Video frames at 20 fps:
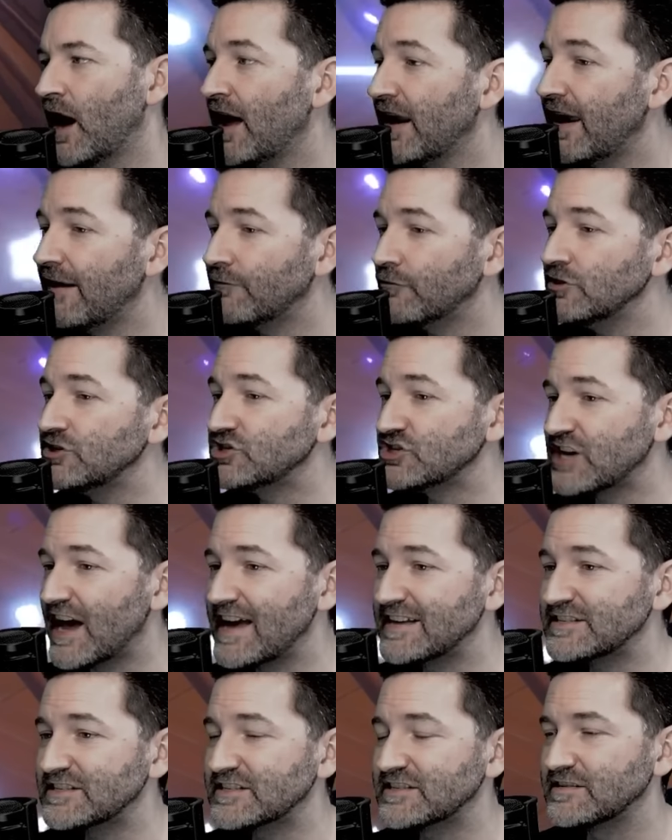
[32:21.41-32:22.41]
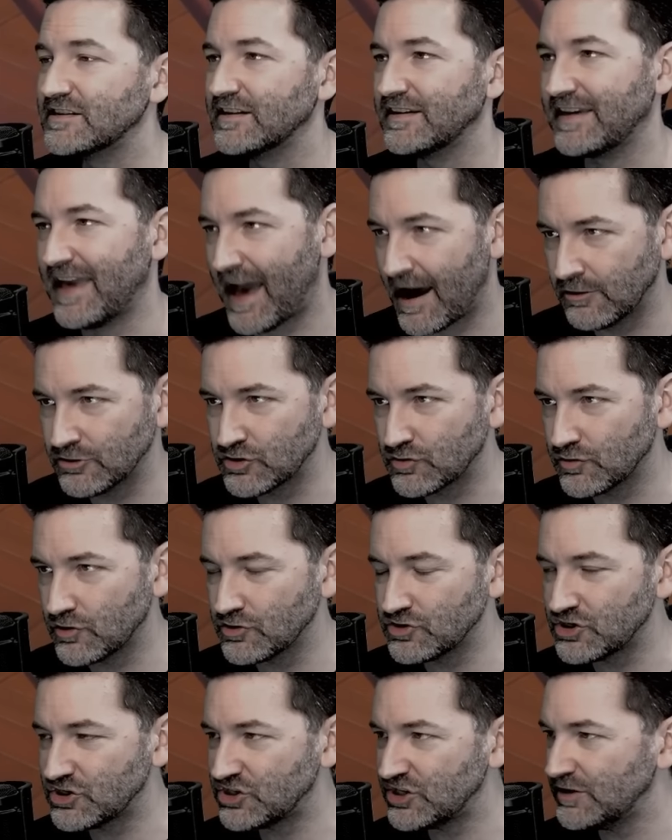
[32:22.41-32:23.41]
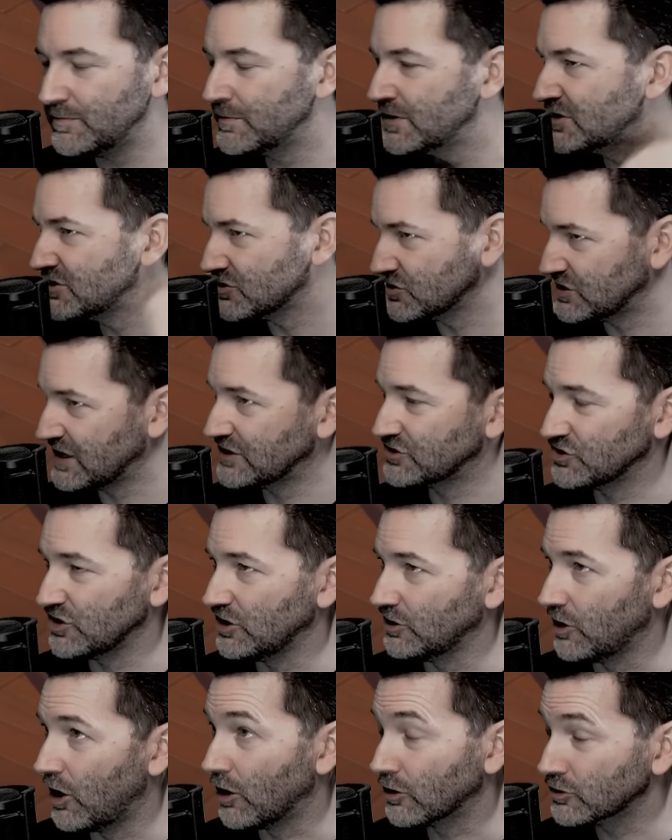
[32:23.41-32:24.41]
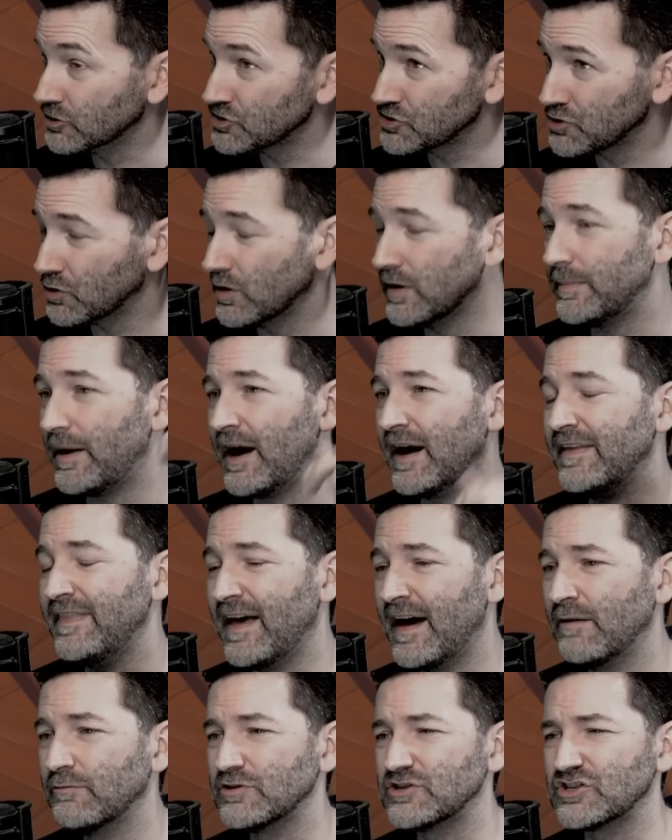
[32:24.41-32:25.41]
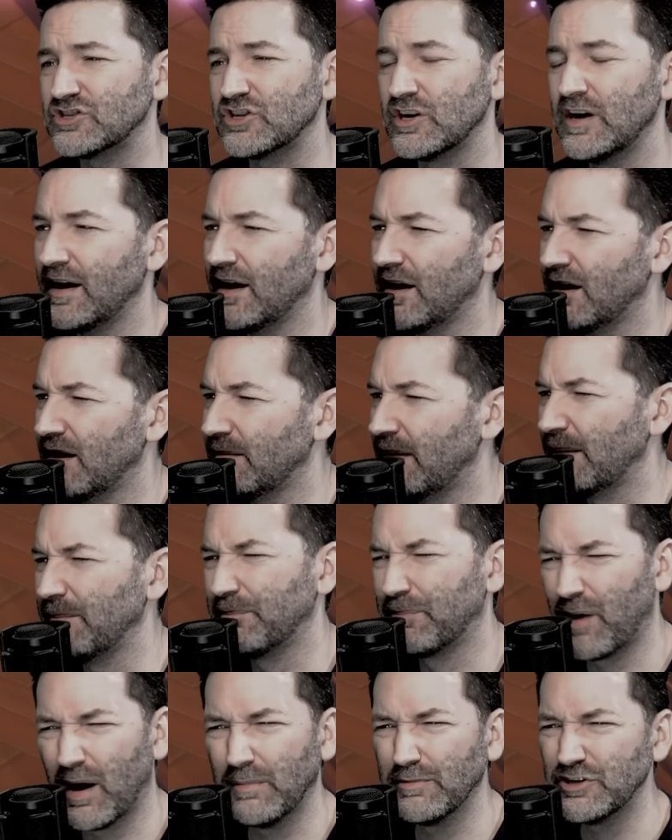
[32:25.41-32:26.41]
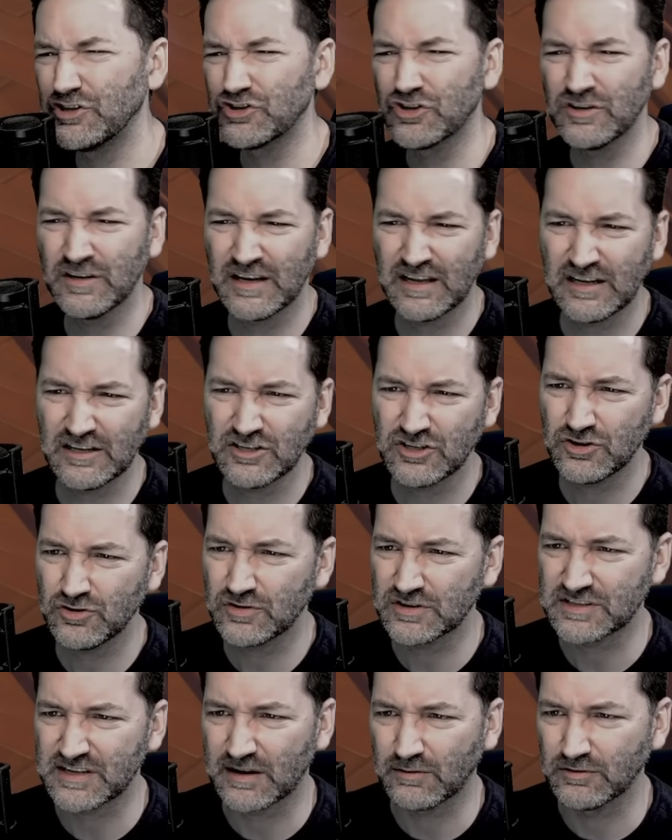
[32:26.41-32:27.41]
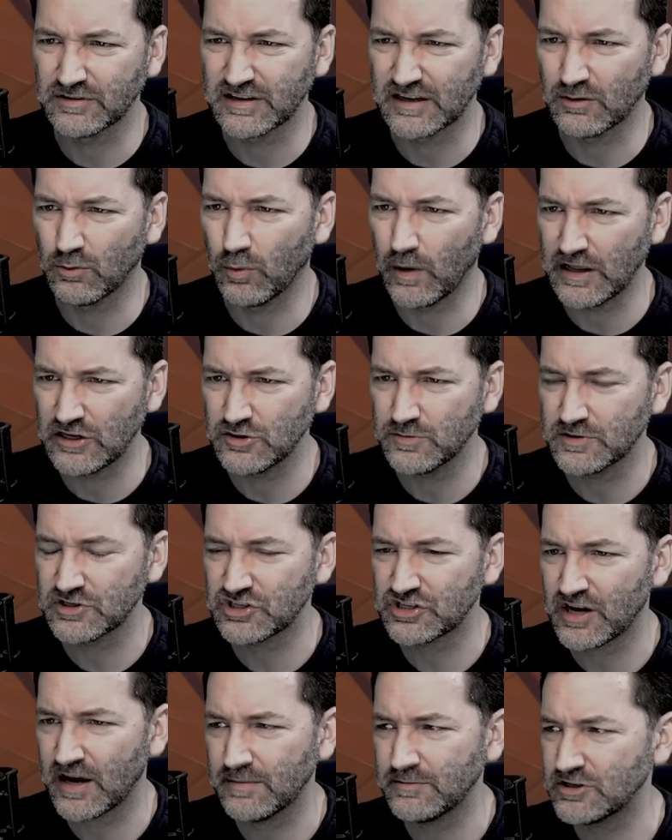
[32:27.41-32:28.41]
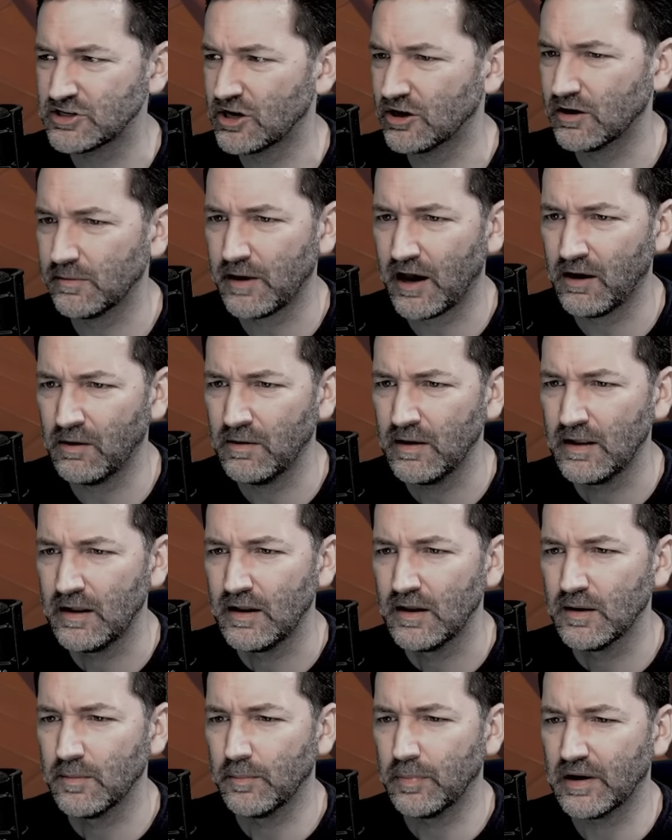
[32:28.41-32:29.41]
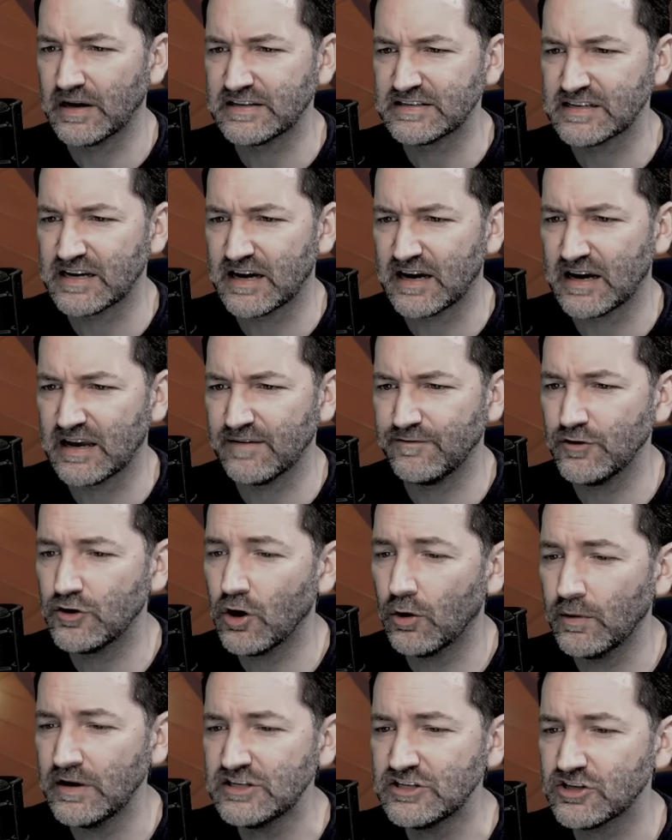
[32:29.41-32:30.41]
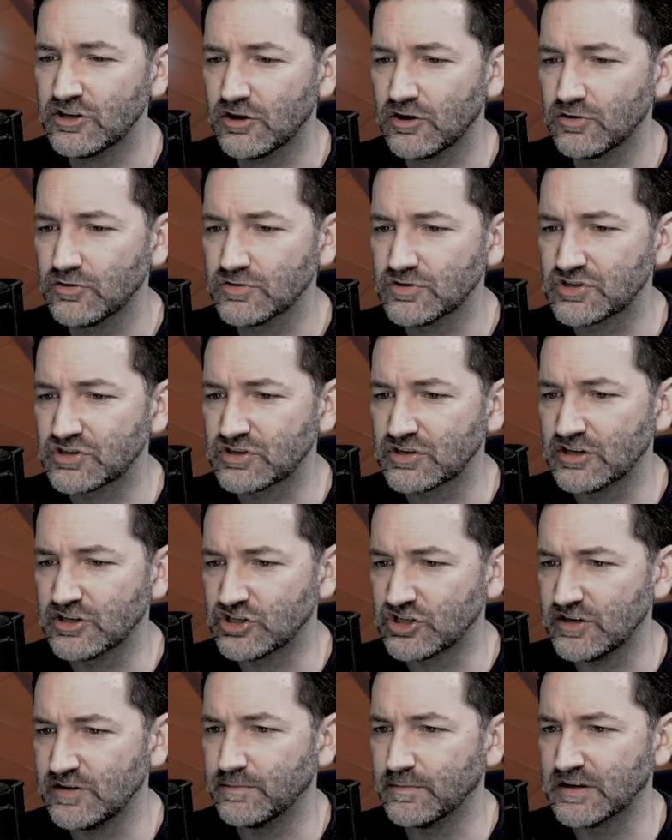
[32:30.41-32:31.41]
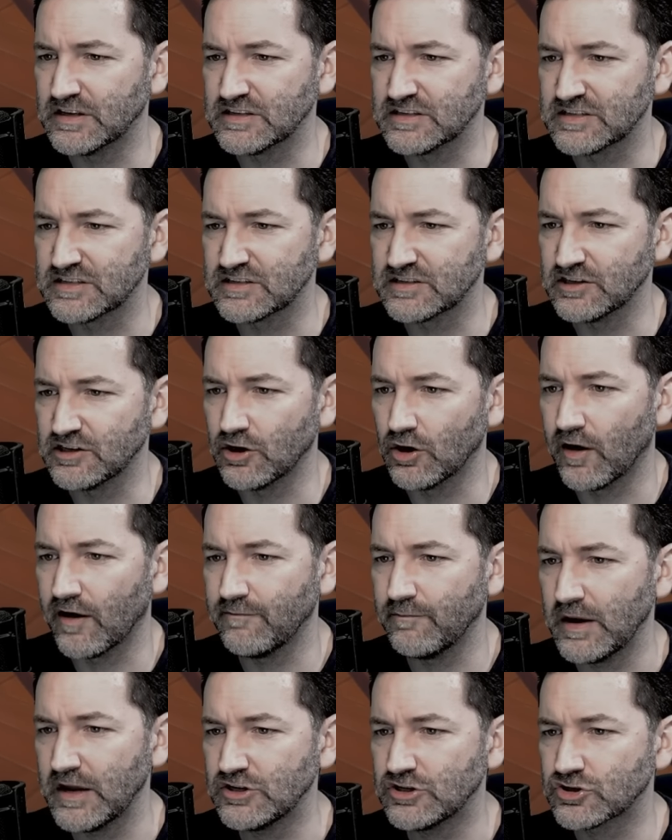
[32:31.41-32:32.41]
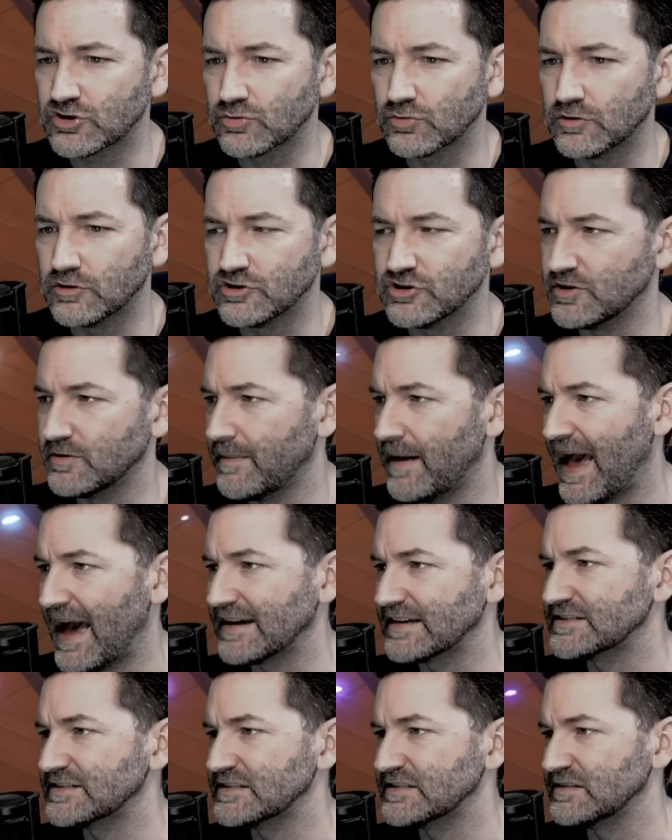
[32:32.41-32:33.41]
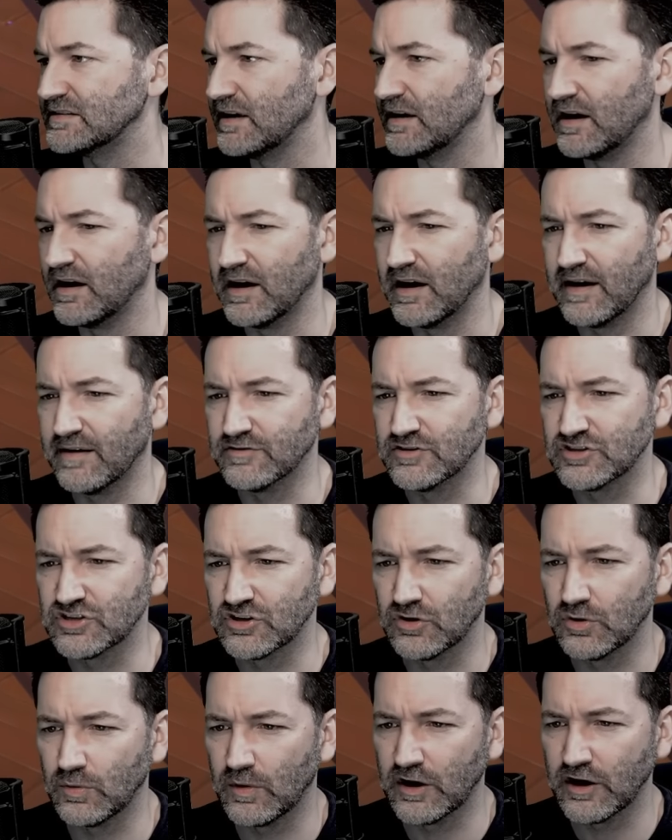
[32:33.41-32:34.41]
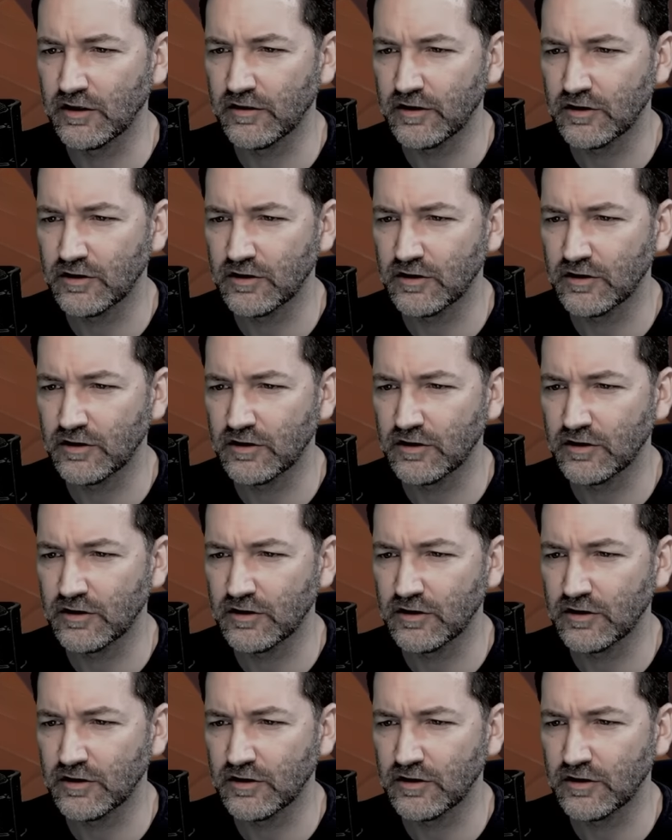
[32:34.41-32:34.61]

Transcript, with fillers: not every chest counts for those achievements. There's actually a longer story behind that, which uh, I probably shouldn't get into because that will take way too much time to talk about. But uh, if you go into those achievements, you know, I've made sure to max uh, every single one of